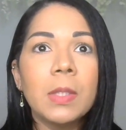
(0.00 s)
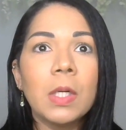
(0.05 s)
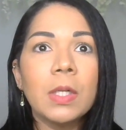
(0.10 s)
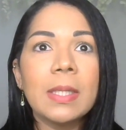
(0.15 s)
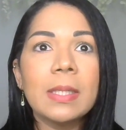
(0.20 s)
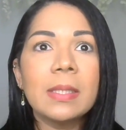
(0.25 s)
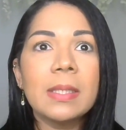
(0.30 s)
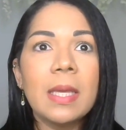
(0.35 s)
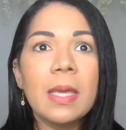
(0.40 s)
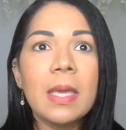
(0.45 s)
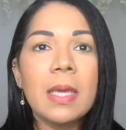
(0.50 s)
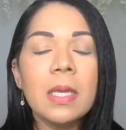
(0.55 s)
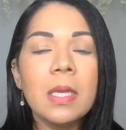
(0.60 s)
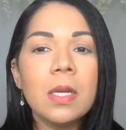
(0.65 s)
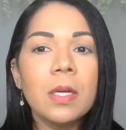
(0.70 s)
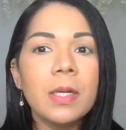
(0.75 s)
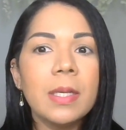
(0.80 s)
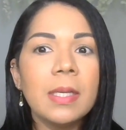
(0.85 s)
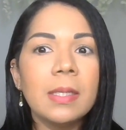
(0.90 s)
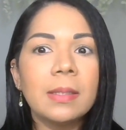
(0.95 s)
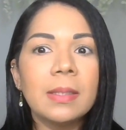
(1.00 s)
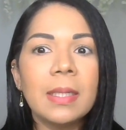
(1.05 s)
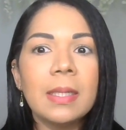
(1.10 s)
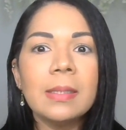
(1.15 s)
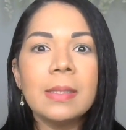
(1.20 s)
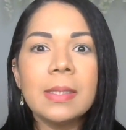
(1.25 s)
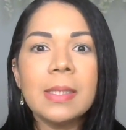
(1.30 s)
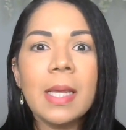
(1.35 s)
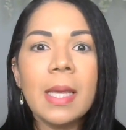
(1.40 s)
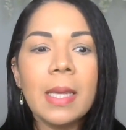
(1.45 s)
gonna say here is,
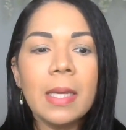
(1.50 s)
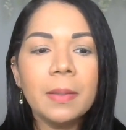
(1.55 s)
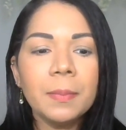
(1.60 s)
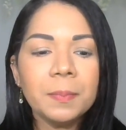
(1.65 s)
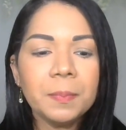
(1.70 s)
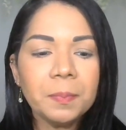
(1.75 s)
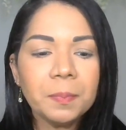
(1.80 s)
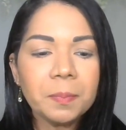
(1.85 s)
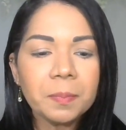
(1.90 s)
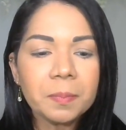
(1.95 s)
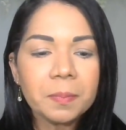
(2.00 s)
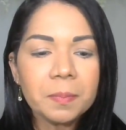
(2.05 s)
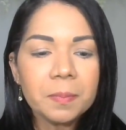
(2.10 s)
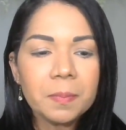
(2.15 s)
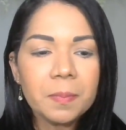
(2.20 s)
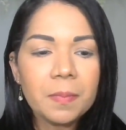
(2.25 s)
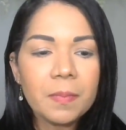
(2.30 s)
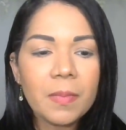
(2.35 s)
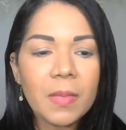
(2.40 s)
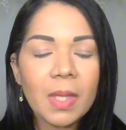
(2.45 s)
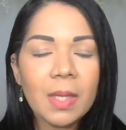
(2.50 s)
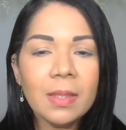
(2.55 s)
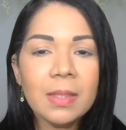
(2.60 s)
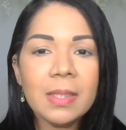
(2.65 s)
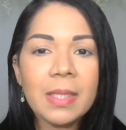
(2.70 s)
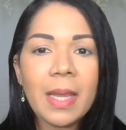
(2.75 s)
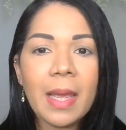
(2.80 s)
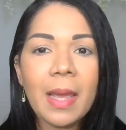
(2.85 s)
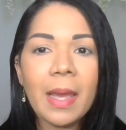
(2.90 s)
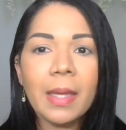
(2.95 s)
let's say
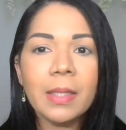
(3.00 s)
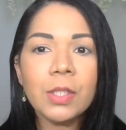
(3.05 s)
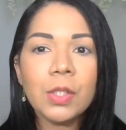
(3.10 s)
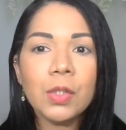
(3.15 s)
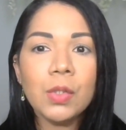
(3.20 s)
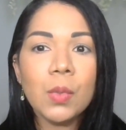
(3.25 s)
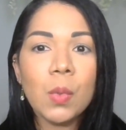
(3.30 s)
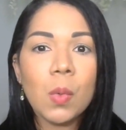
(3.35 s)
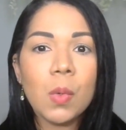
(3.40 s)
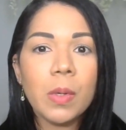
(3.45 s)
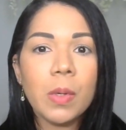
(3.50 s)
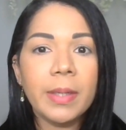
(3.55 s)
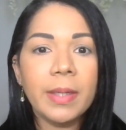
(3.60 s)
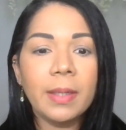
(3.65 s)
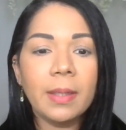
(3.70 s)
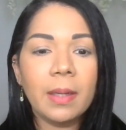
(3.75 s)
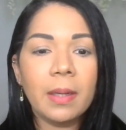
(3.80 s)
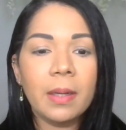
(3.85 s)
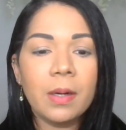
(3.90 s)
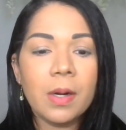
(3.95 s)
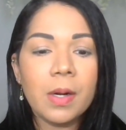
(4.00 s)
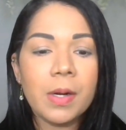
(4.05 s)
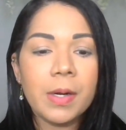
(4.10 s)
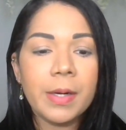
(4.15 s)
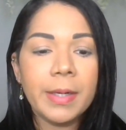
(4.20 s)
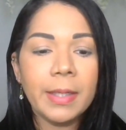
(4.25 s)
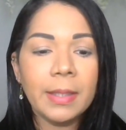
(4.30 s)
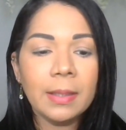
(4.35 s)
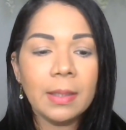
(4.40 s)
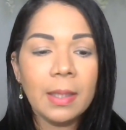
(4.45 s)
that your
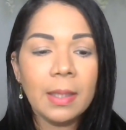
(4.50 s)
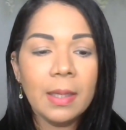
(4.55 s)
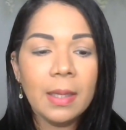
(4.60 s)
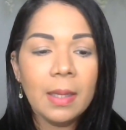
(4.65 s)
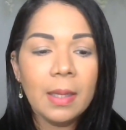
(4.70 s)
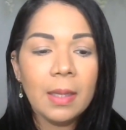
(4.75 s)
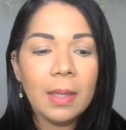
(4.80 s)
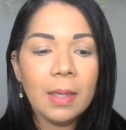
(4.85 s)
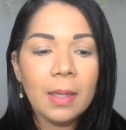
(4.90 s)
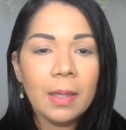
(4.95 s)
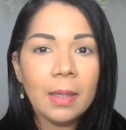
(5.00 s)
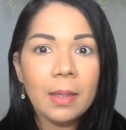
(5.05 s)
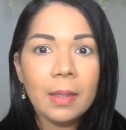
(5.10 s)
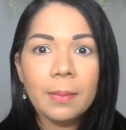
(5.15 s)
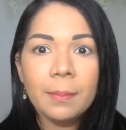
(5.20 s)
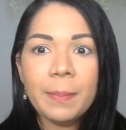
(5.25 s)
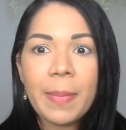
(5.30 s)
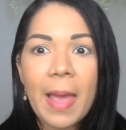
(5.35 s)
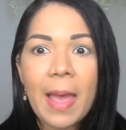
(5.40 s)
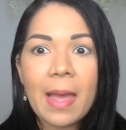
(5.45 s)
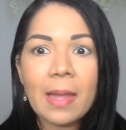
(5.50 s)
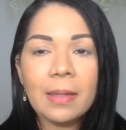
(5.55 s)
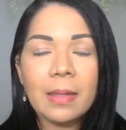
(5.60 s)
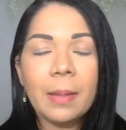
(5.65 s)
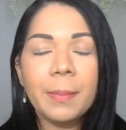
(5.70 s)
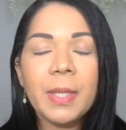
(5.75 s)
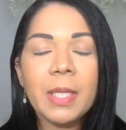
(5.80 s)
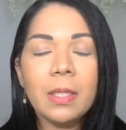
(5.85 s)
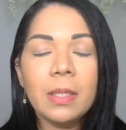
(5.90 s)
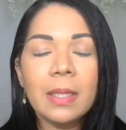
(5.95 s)
card
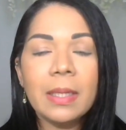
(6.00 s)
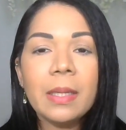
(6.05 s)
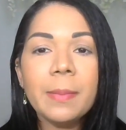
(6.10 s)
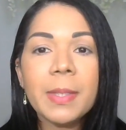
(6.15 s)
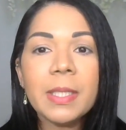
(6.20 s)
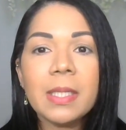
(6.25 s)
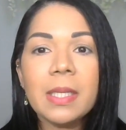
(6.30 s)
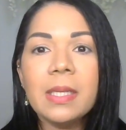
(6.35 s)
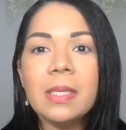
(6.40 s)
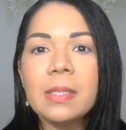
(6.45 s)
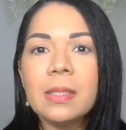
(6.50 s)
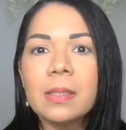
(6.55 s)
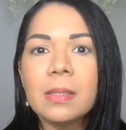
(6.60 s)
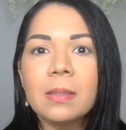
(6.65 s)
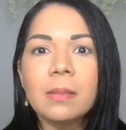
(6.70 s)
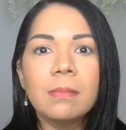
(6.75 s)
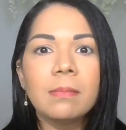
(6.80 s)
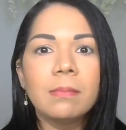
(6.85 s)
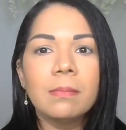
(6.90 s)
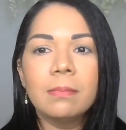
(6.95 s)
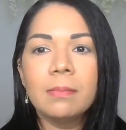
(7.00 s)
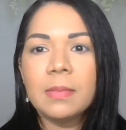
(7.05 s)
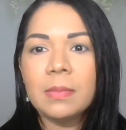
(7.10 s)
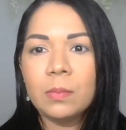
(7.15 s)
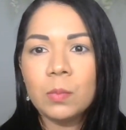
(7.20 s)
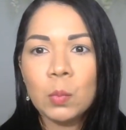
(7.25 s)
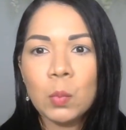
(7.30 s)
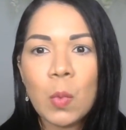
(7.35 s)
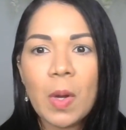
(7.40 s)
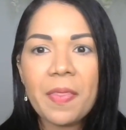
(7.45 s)
limit is
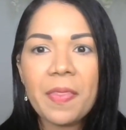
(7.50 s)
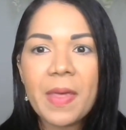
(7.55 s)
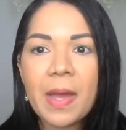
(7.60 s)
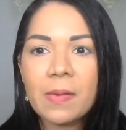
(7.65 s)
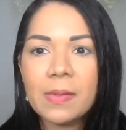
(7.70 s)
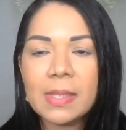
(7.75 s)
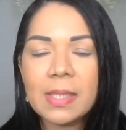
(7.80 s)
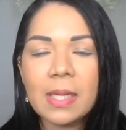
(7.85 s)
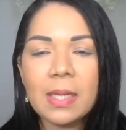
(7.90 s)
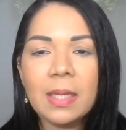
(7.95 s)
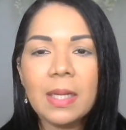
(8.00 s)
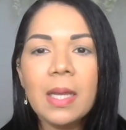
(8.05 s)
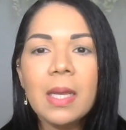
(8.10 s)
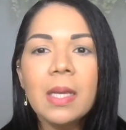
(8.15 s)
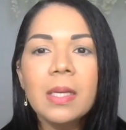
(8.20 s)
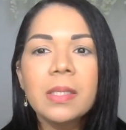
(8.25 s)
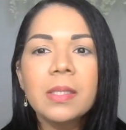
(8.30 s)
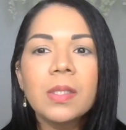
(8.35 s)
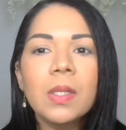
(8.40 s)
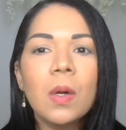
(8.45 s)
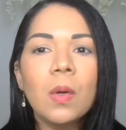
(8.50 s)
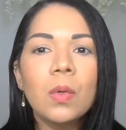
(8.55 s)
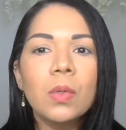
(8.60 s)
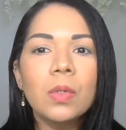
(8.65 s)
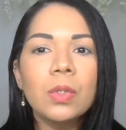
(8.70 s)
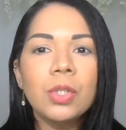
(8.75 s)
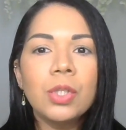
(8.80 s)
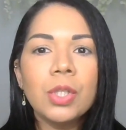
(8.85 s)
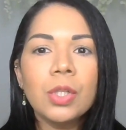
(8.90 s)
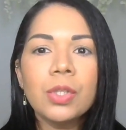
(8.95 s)
1,000.
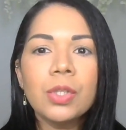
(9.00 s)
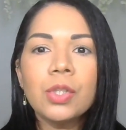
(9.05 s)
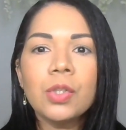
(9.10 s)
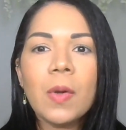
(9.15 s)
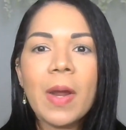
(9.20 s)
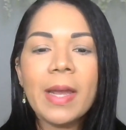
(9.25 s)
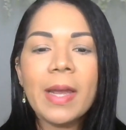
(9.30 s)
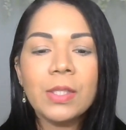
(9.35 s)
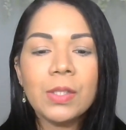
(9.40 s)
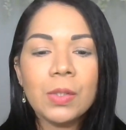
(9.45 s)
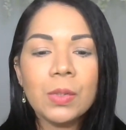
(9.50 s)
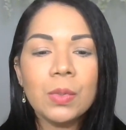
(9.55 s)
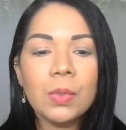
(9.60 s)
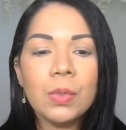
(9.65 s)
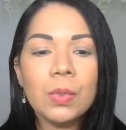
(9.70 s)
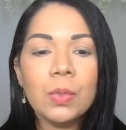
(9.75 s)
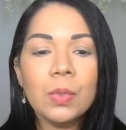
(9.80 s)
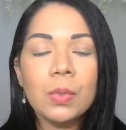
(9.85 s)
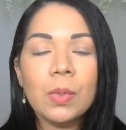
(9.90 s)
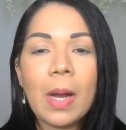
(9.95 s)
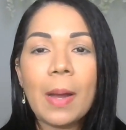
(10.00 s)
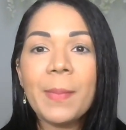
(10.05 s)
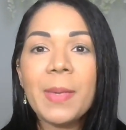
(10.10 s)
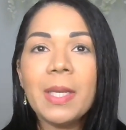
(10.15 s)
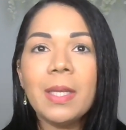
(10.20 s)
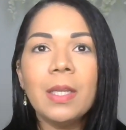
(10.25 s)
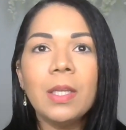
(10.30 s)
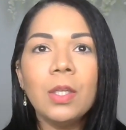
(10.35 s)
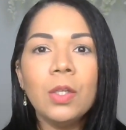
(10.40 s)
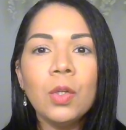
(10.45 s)
So just try to, I
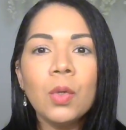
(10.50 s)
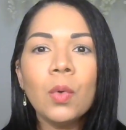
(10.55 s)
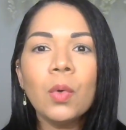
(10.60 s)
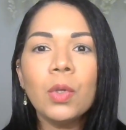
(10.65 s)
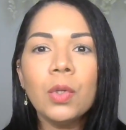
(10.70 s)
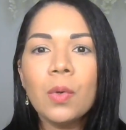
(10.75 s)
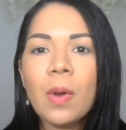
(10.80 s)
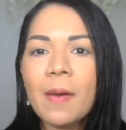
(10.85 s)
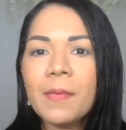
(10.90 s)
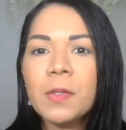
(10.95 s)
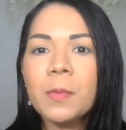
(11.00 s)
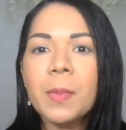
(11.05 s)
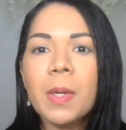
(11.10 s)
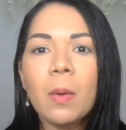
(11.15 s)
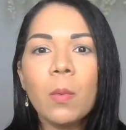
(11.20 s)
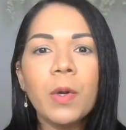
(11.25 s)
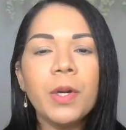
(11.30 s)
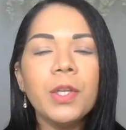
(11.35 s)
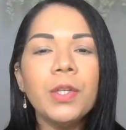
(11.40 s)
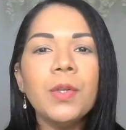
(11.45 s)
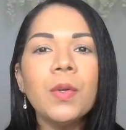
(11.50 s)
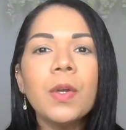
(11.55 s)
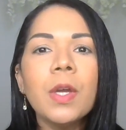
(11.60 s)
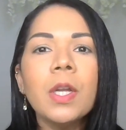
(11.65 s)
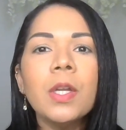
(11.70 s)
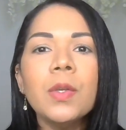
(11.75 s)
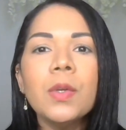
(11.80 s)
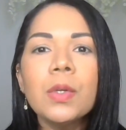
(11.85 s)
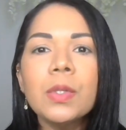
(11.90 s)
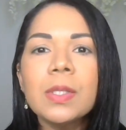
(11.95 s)
mean, you have to be aware you
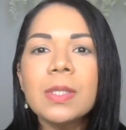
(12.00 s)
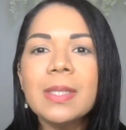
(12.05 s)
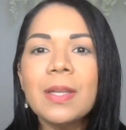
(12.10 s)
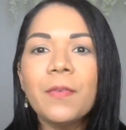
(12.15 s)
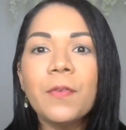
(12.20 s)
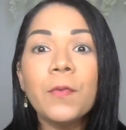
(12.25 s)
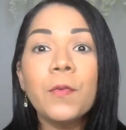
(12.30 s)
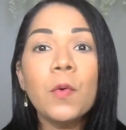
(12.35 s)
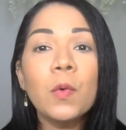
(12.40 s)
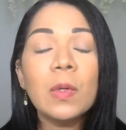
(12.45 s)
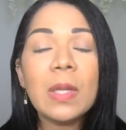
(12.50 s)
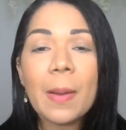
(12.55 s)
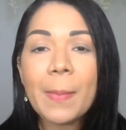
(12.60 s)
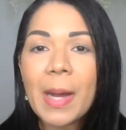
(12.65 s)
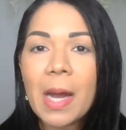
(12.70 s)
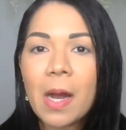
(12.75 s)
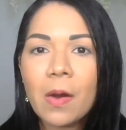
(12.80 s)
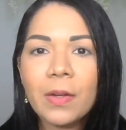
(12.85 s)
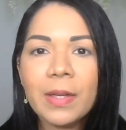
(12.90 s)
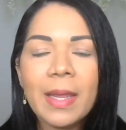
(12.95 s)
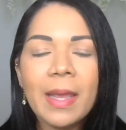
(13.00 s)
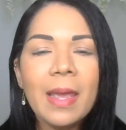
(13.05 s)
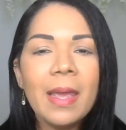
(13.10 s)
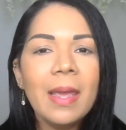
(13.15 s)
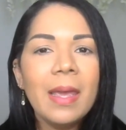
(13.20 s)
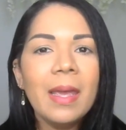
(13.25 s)
can use the full amount